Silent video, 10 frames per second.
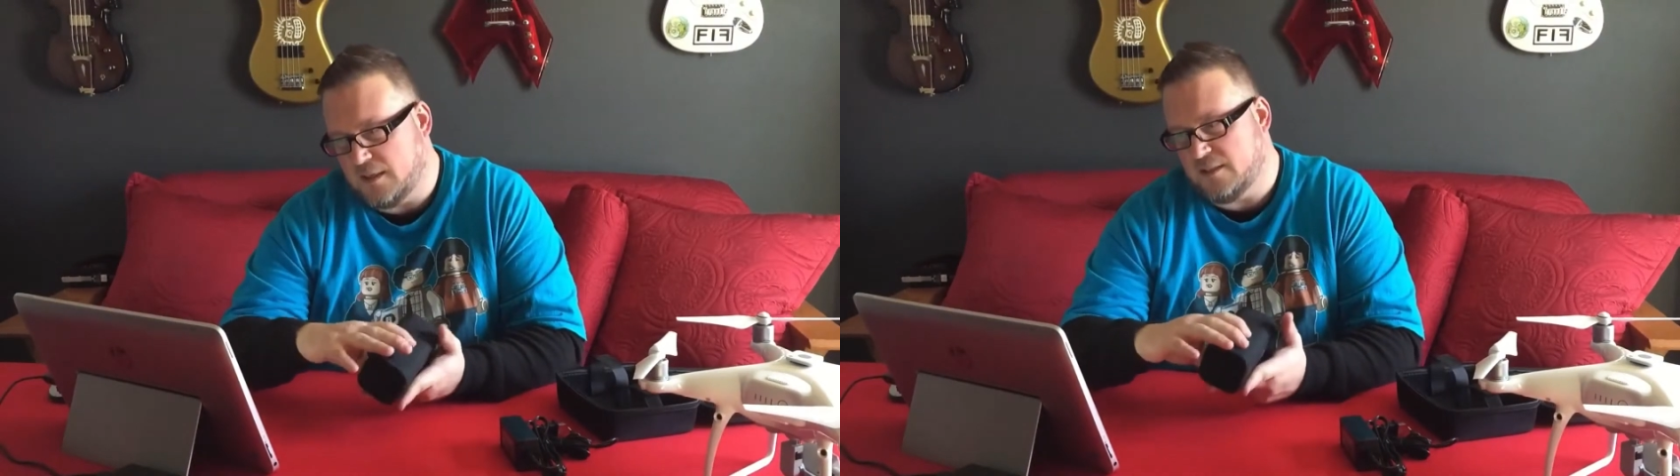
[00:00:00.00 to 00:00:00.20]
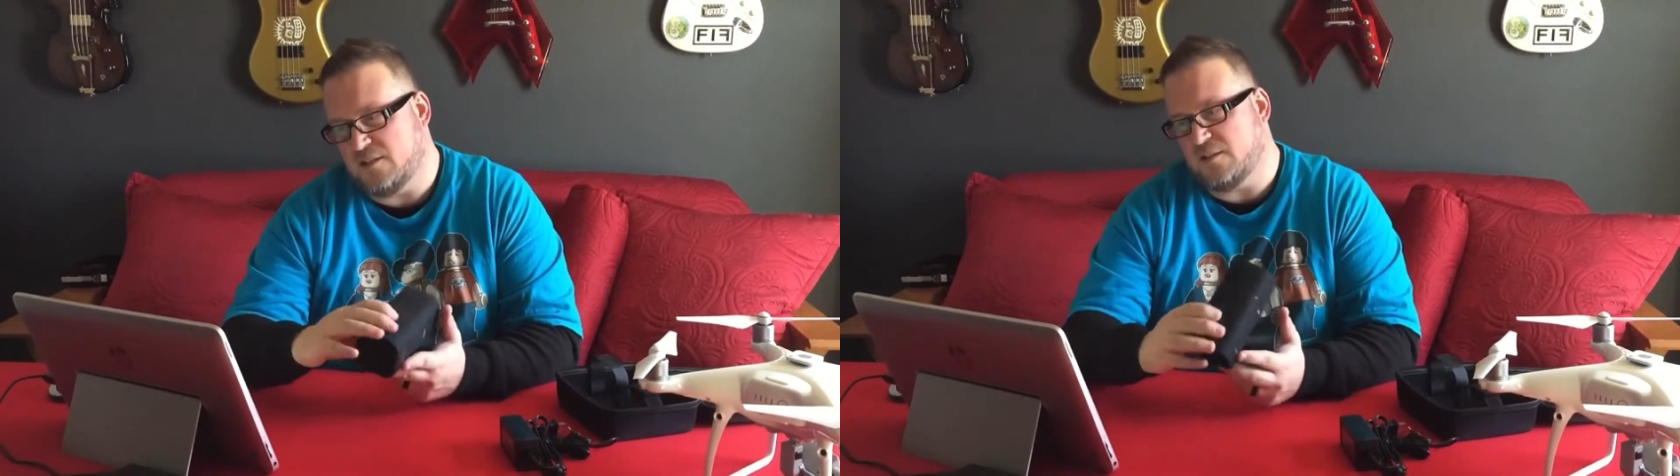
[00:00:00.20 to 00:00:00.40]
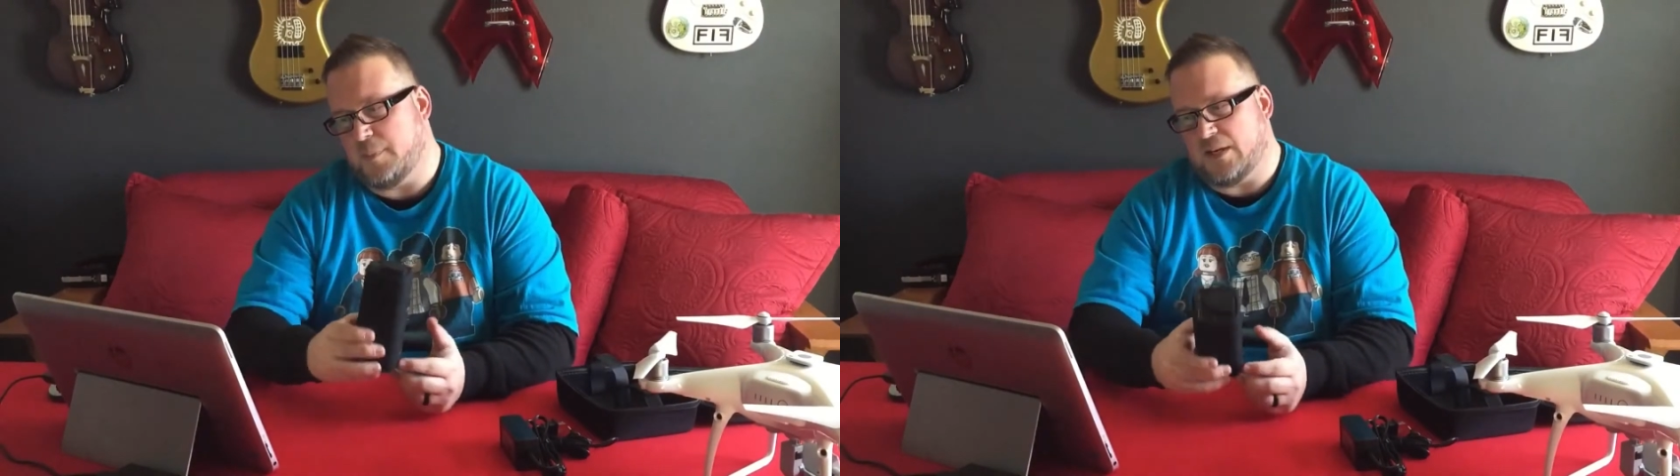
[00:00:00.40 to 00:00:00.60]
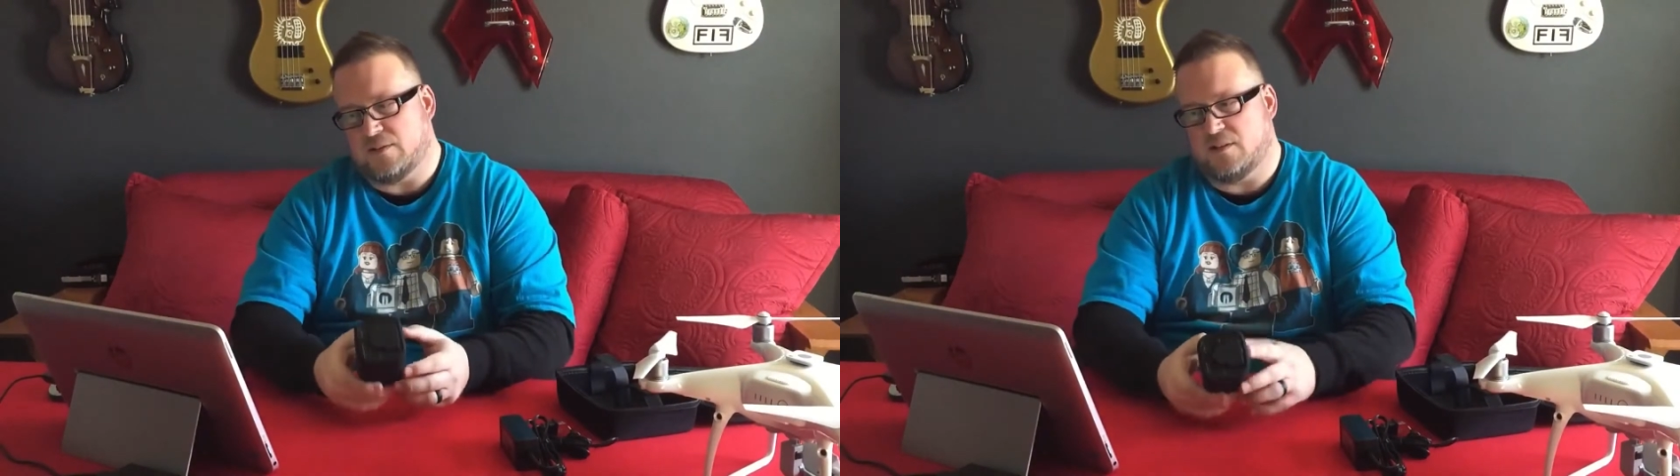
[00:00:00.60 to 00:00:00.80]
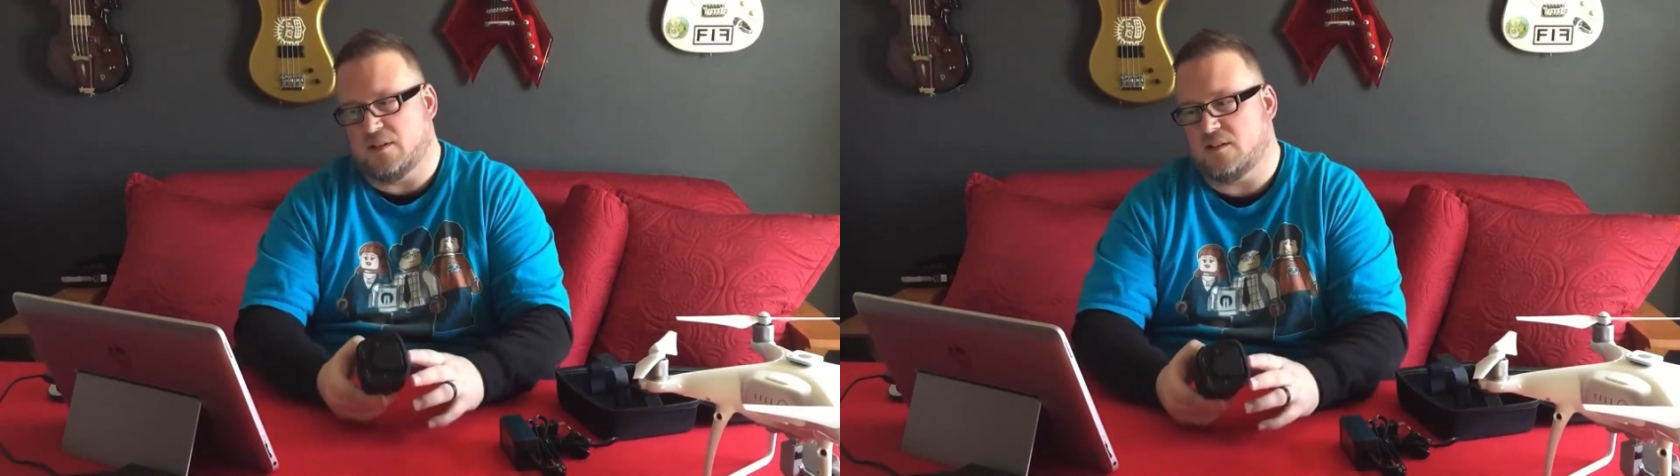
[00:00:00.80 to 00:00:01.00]
This is about
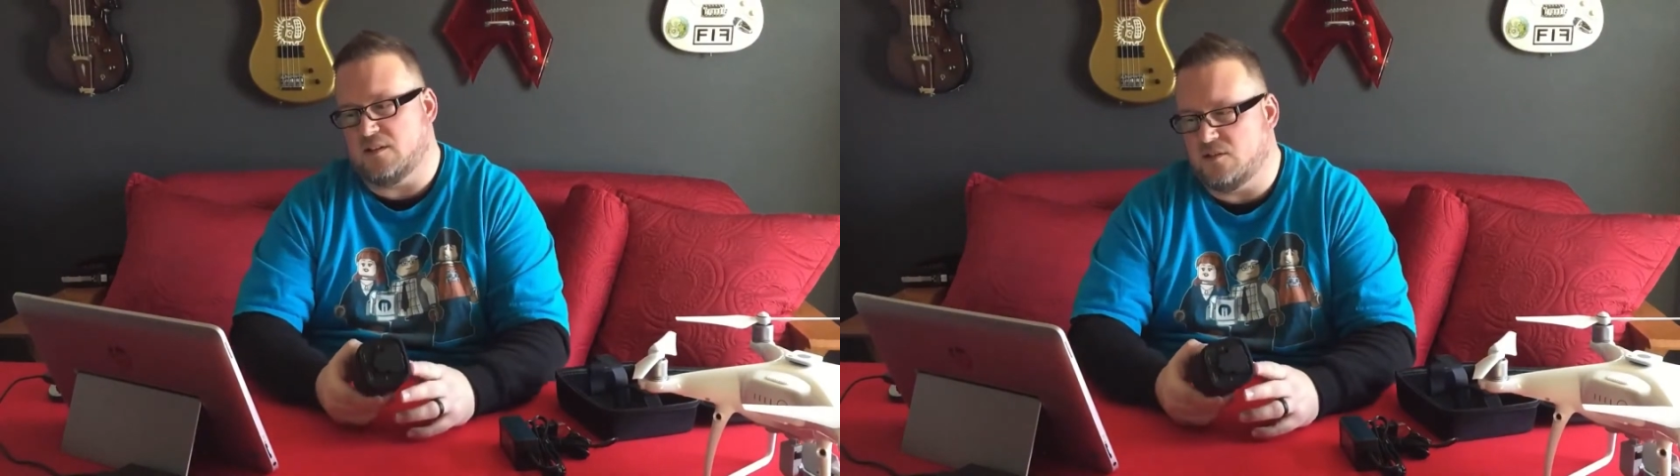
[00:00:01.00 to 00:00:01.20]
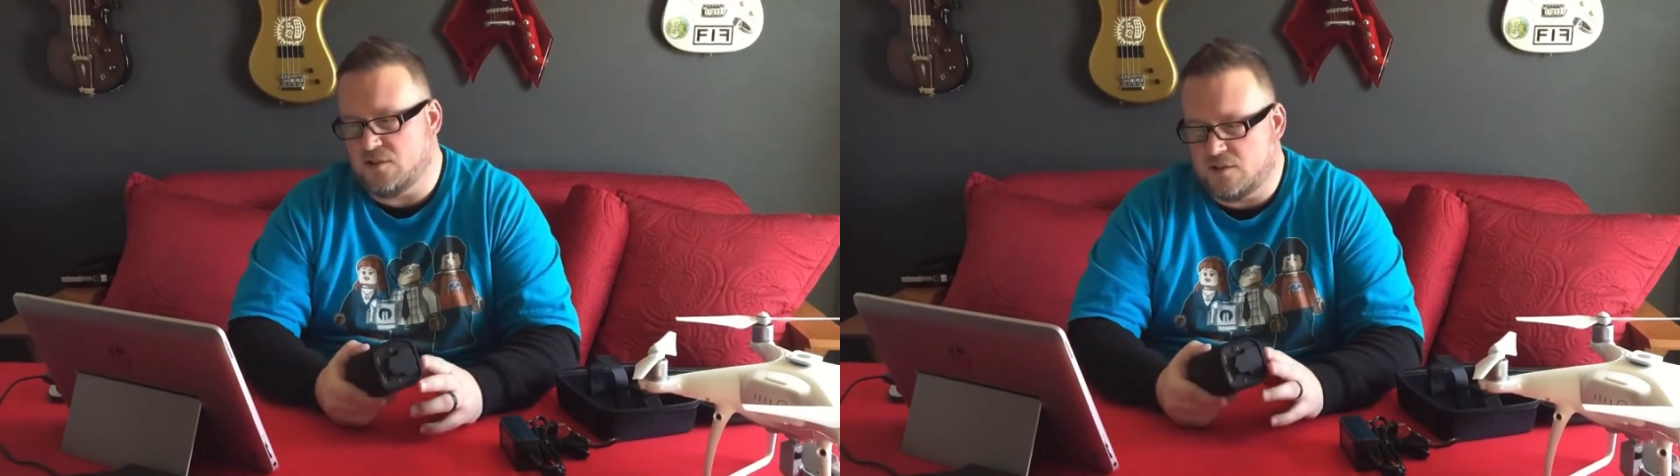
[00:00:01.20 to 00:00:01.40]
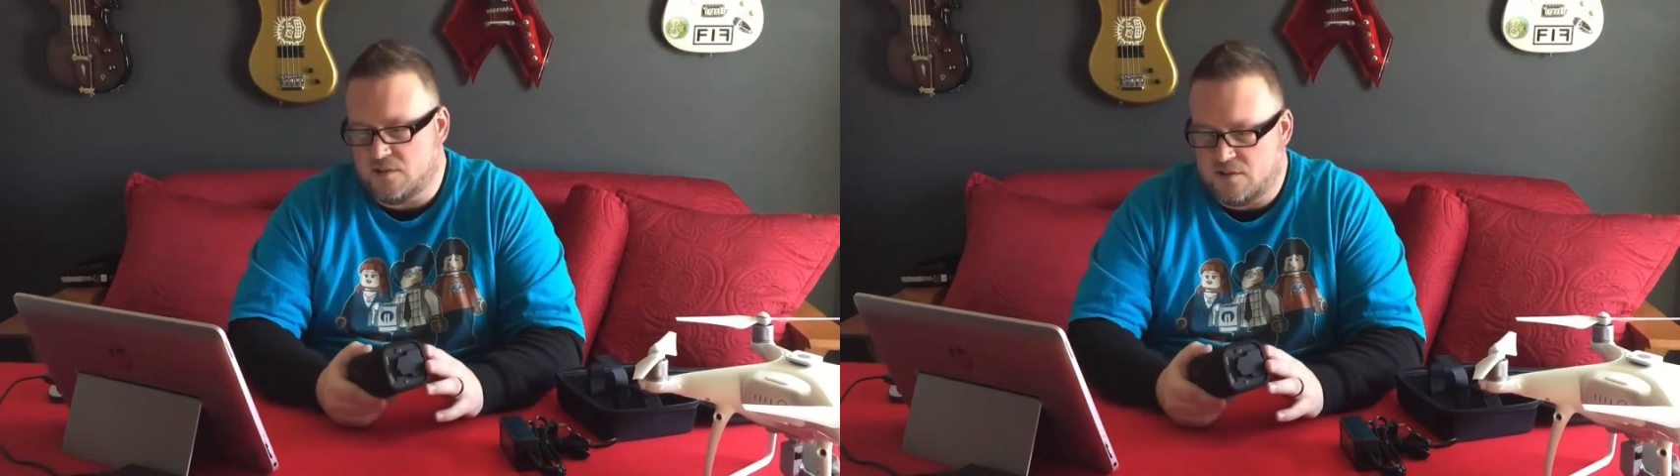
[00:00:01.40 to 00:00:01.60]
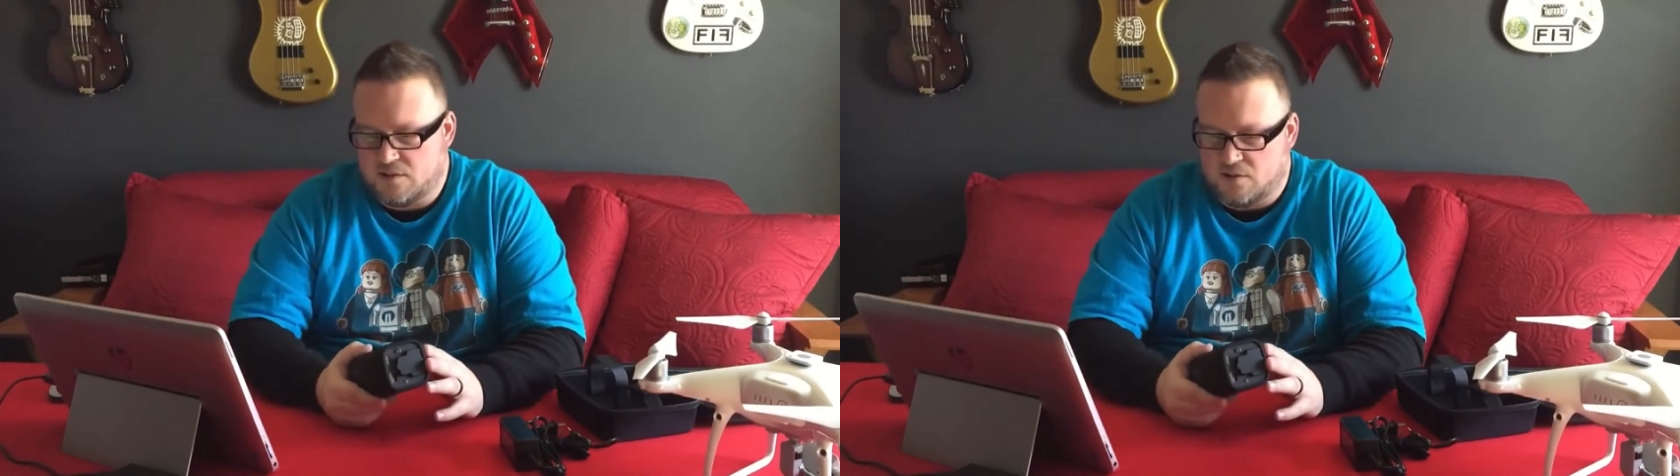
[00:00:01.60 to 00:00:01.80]
6 inches